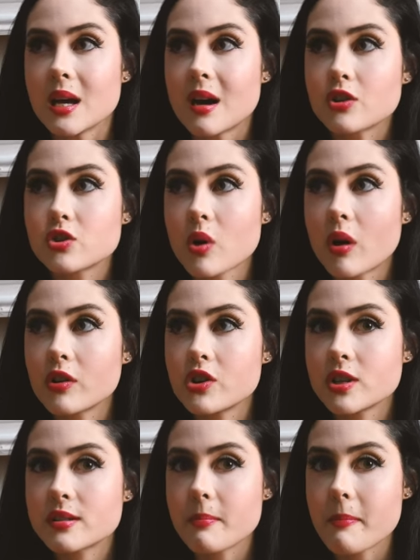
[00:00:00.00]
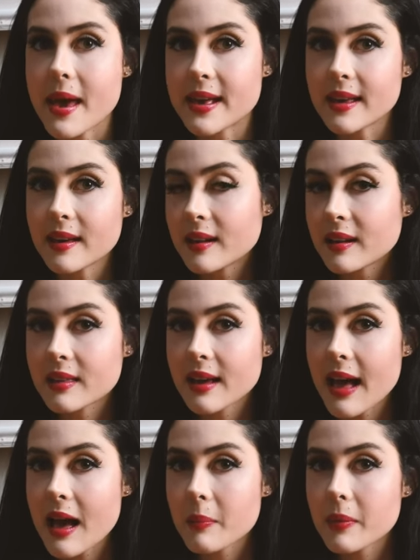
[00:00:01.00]
astrology isn't making anything
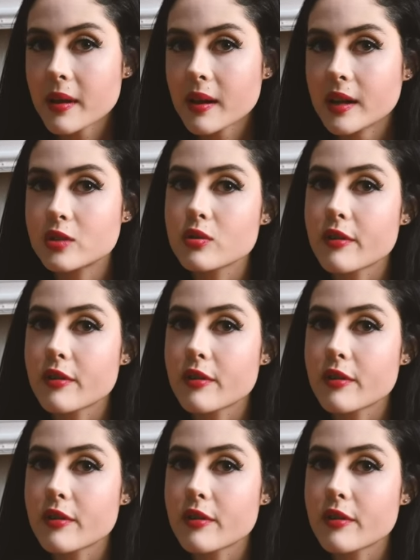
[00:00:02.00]
happen, it's